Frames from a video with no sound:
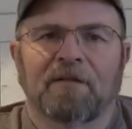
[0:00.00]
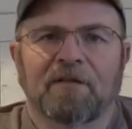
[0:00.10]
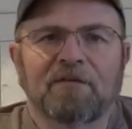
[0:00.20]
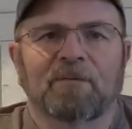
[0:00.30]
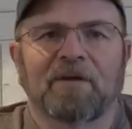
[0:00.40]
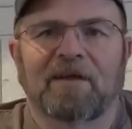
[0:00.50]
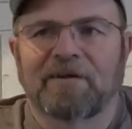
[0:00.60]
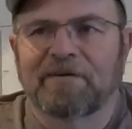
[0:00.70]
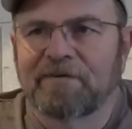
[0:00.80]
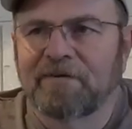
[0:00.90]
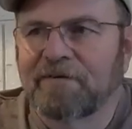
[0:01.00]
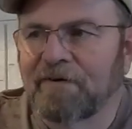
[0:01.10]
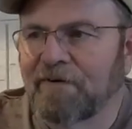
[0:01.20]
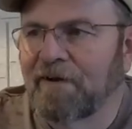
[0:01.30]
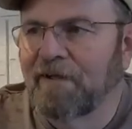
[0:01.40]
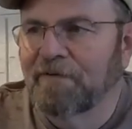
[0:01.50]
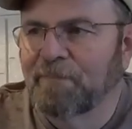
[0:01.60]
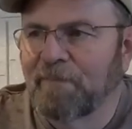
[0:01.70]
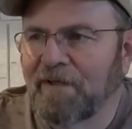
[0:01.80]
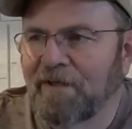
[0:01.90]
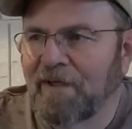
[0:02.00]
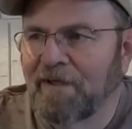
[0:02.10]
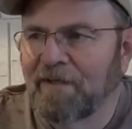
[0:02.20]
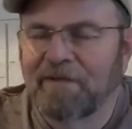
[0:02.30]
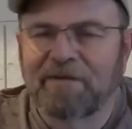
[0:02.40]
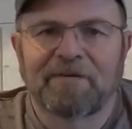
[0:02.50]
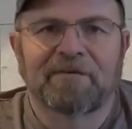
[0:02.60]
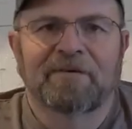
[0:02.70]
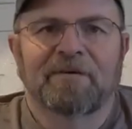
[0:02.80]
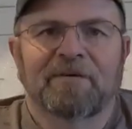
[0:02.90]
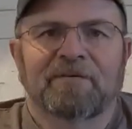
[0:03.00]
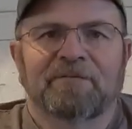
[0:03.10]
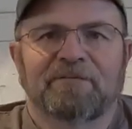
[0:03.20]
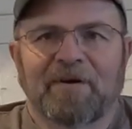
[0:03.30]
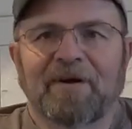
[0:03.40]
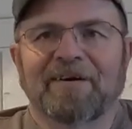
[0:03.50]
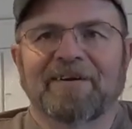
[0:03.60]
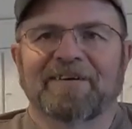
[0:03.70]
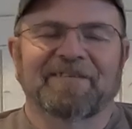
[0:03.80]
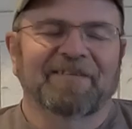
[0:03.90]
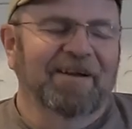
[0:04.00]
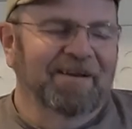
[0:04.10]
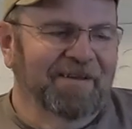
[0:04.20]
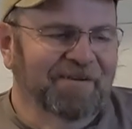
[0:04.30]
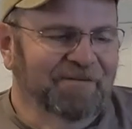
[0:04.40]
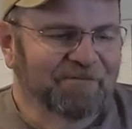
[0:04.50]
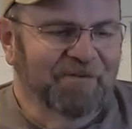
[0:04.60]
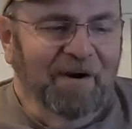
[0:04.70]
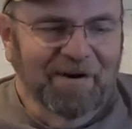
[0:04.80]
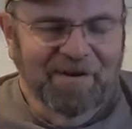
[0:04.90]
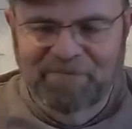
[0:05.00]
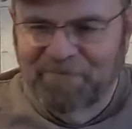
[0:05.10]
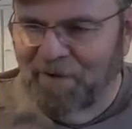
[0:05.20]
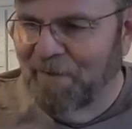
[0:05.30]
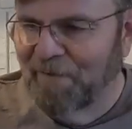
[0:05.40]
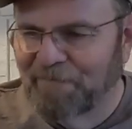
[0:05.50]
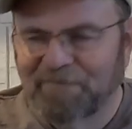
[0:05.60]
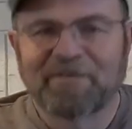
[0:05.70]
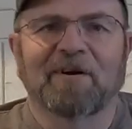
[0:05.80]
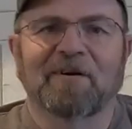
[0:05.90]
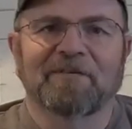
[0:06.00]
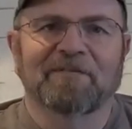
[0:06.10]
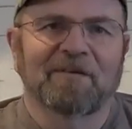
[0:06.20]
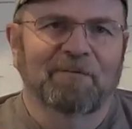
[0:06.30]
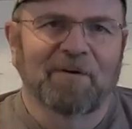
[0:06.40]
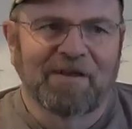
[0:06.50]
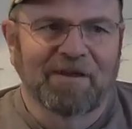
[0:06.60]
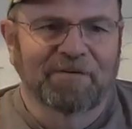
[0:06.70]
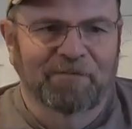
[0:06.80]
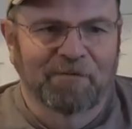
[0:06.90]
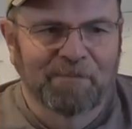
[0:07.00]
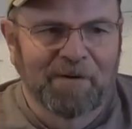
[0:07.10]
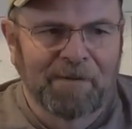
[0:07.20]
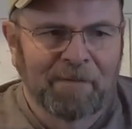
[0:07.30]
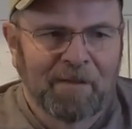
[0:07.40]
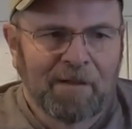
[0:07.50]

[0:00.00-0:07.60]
This weekend turned out to be a very exciting and very involved RC weekend for me.